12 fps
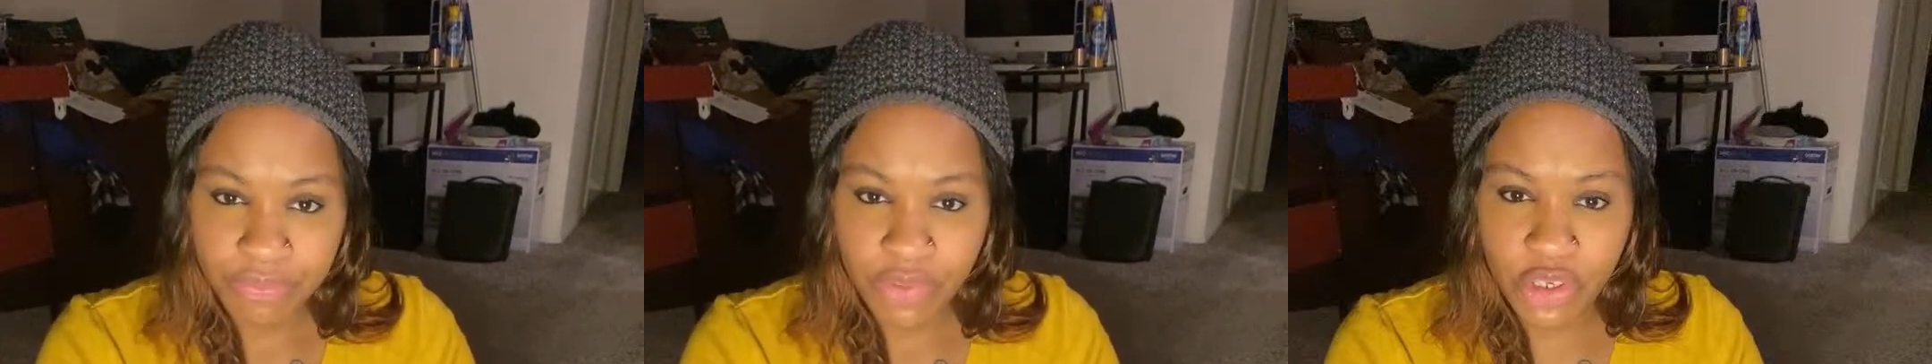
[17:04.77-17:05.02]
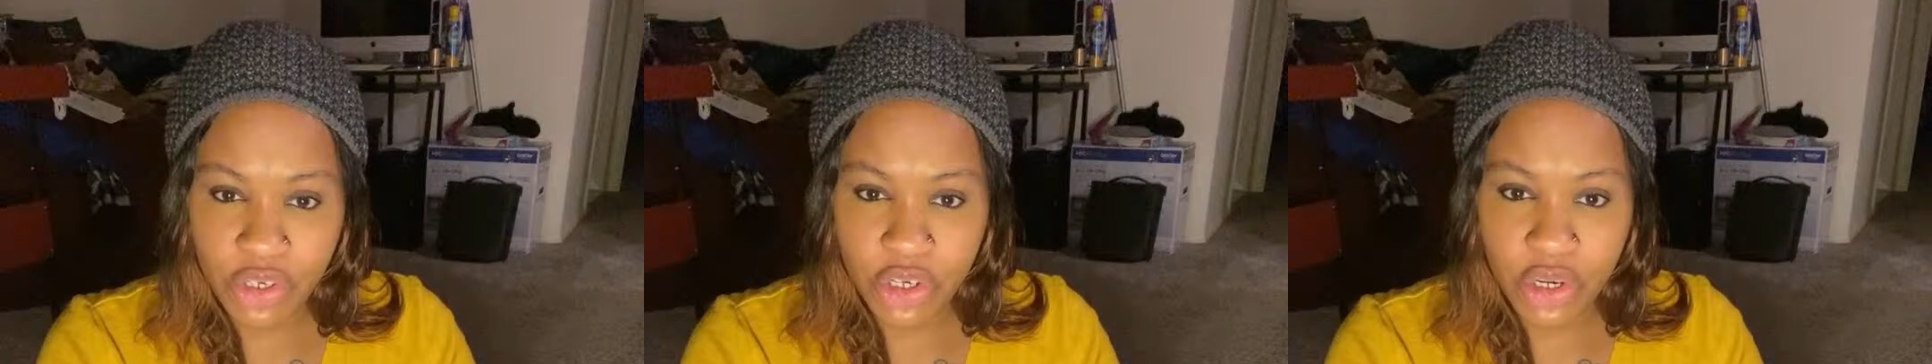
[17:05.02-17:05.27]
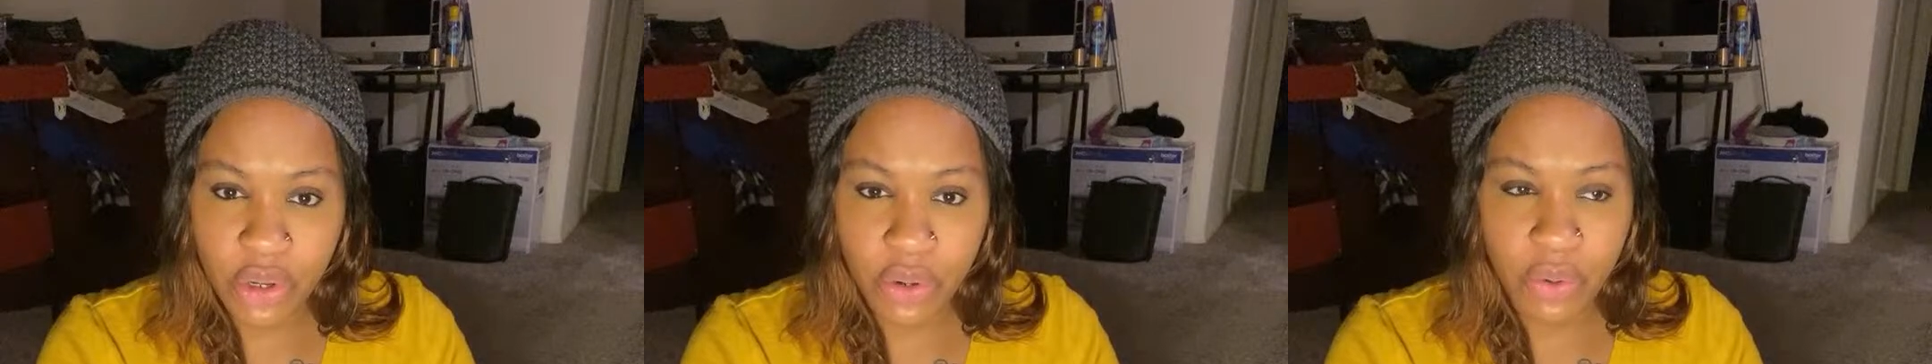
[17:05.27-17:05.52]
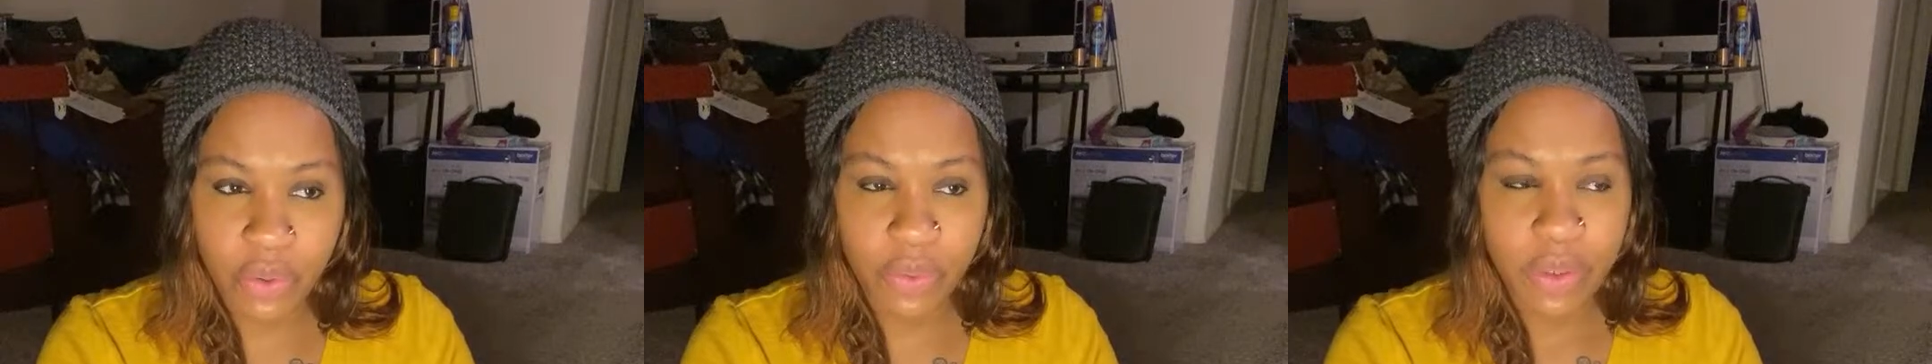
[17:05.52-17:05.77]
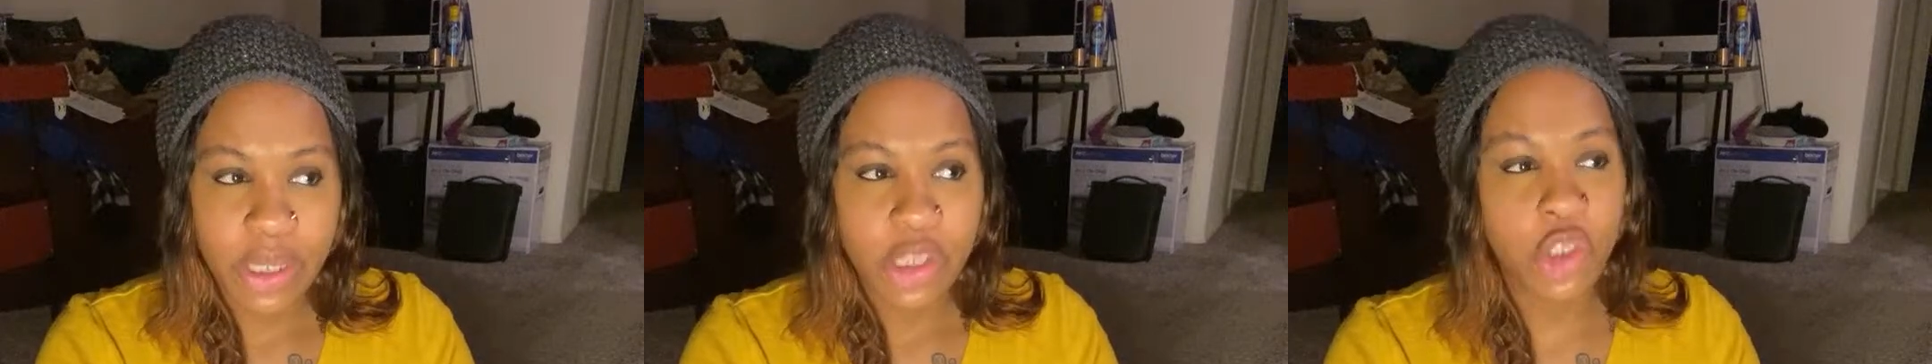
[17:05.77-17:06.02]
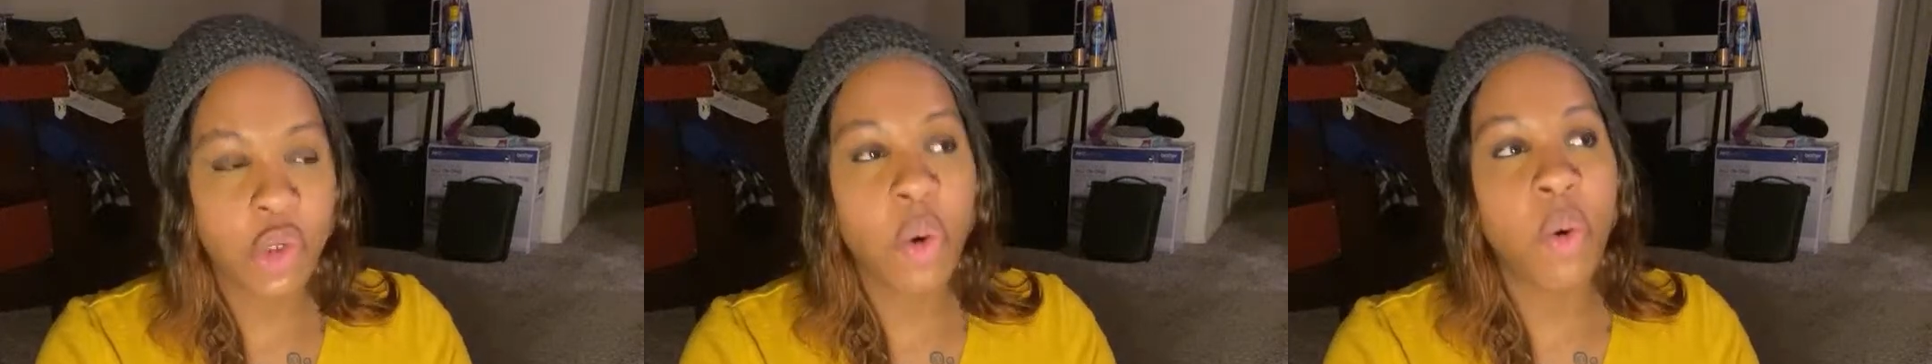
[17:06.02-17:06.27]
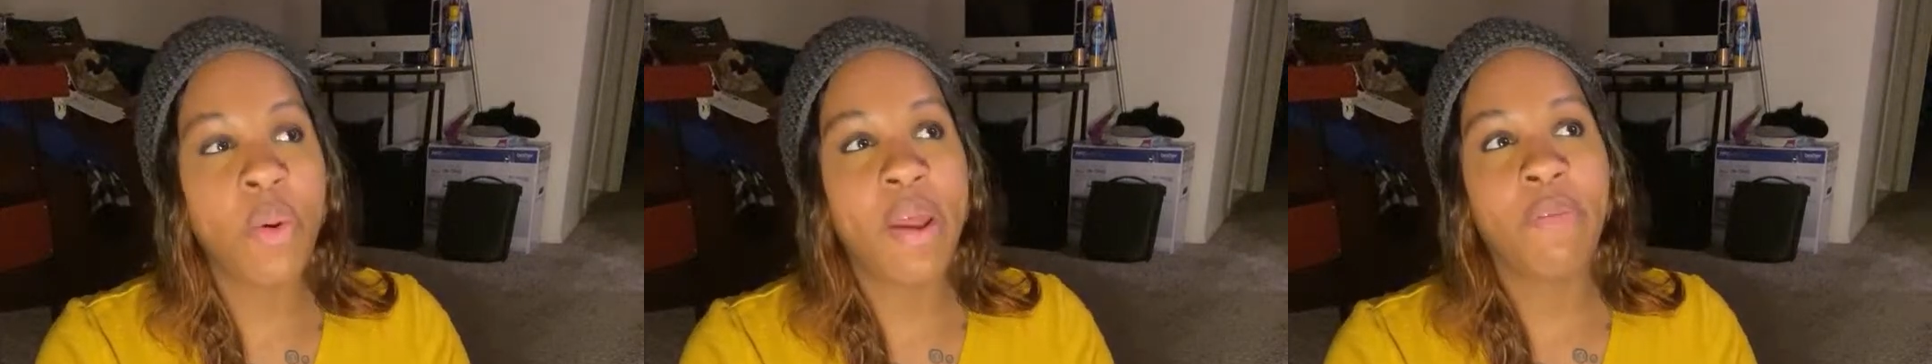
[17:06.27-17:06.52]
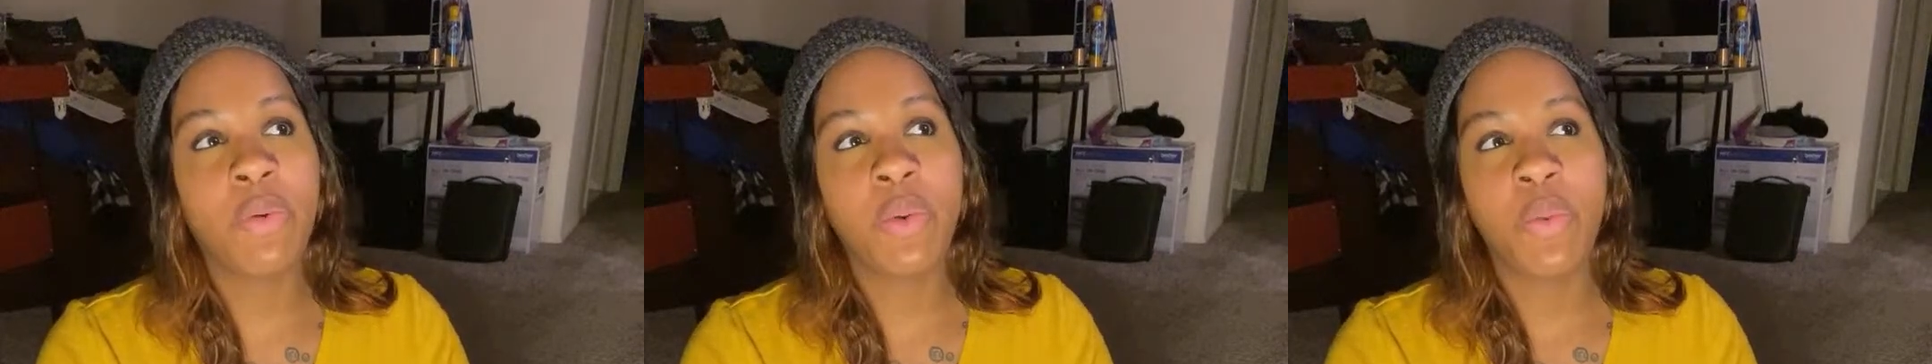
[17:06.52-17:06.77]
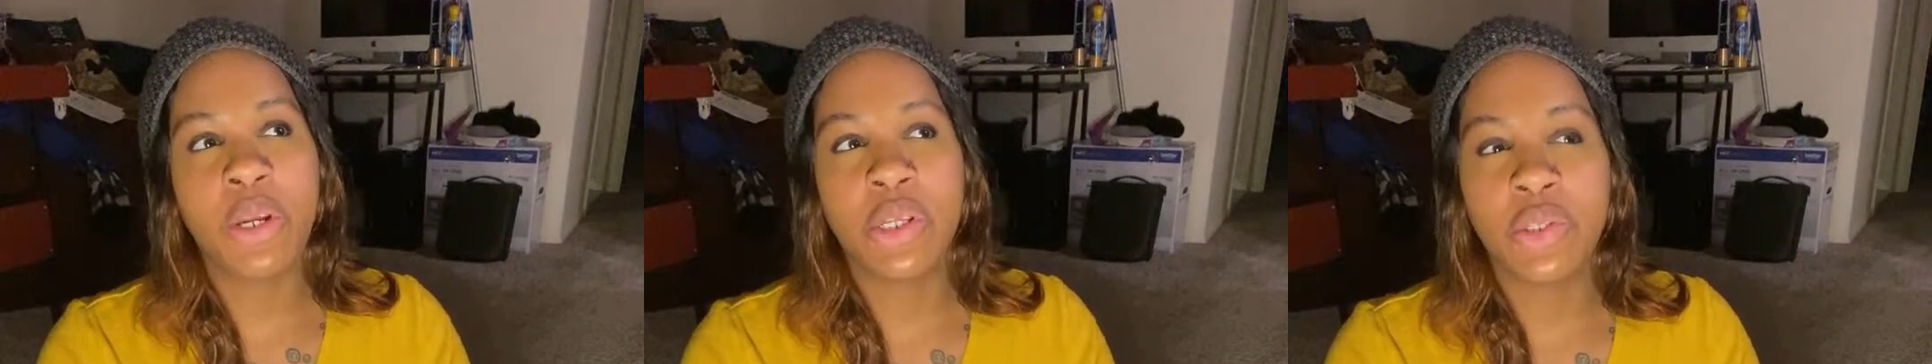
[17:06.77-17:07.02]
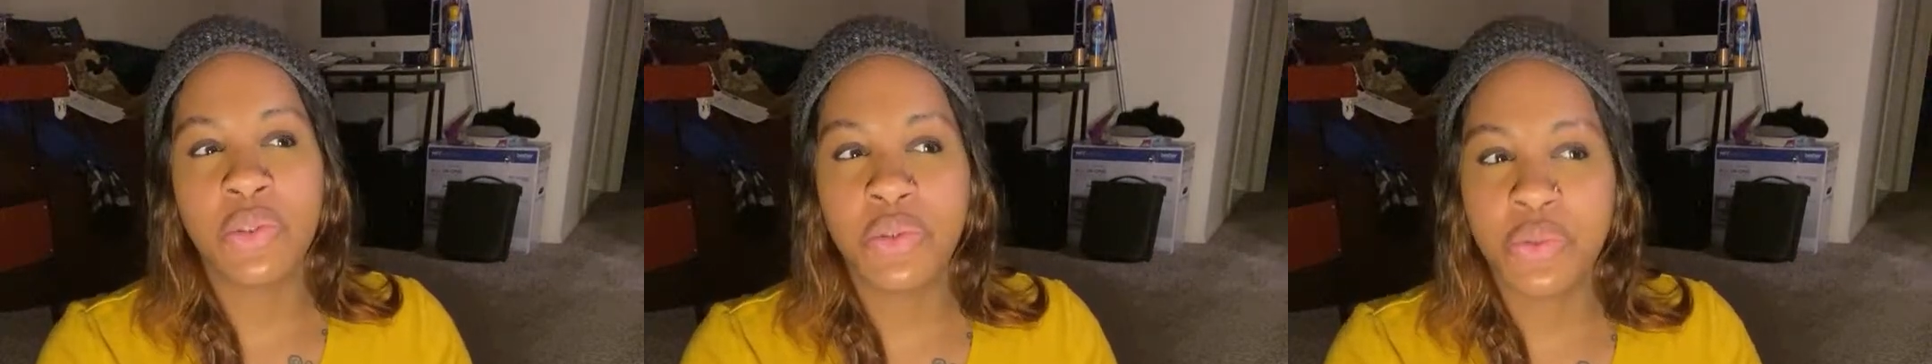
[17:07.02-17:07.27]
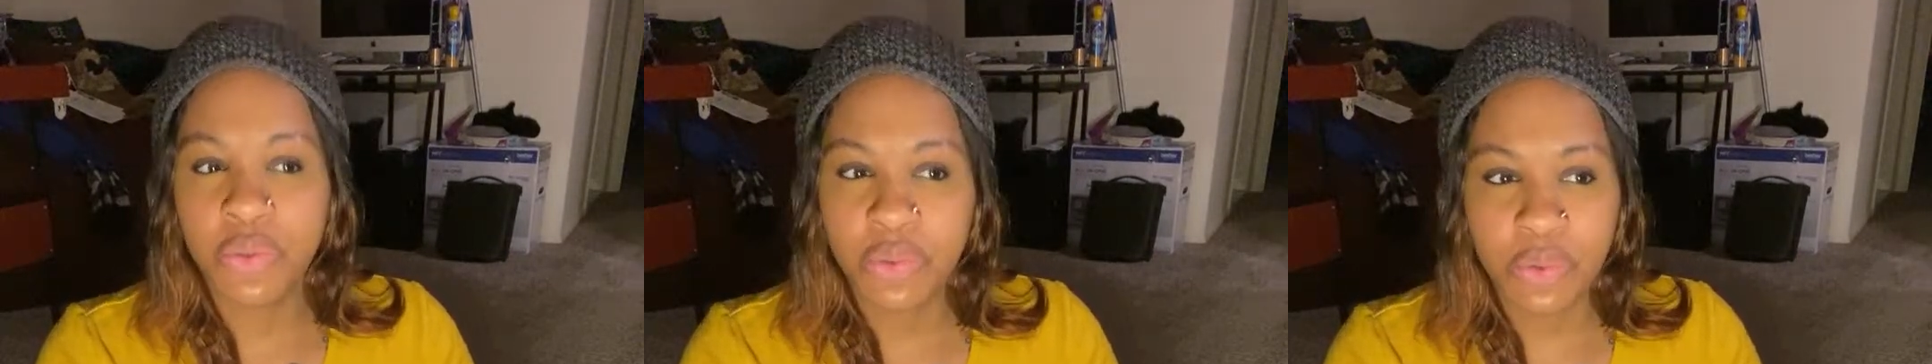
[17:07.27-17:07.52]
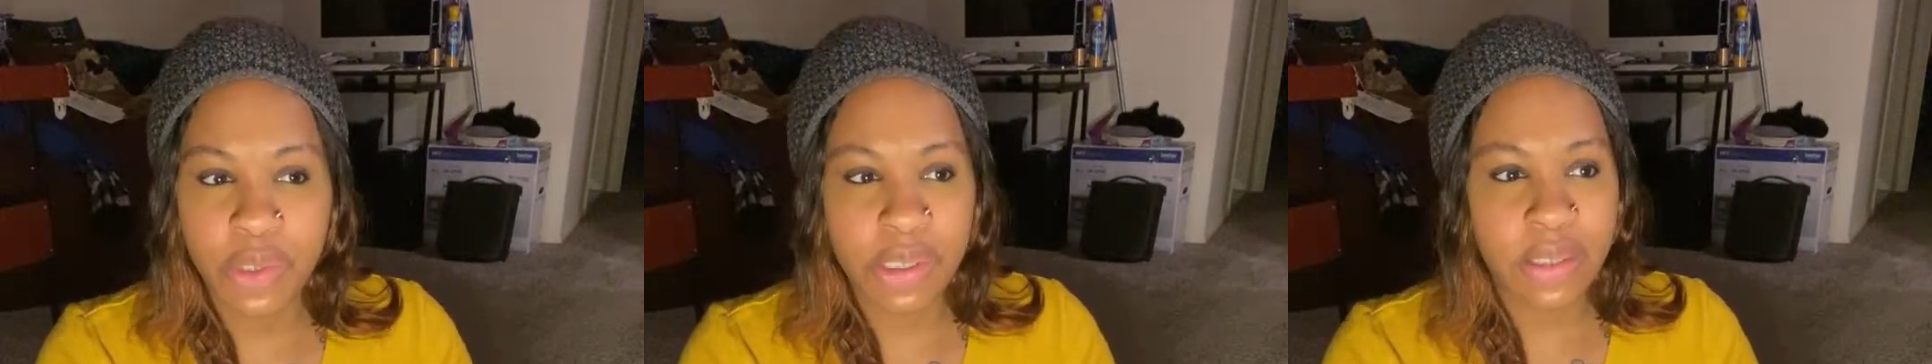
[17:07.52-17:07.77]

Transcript: you know, doing whatever we want to do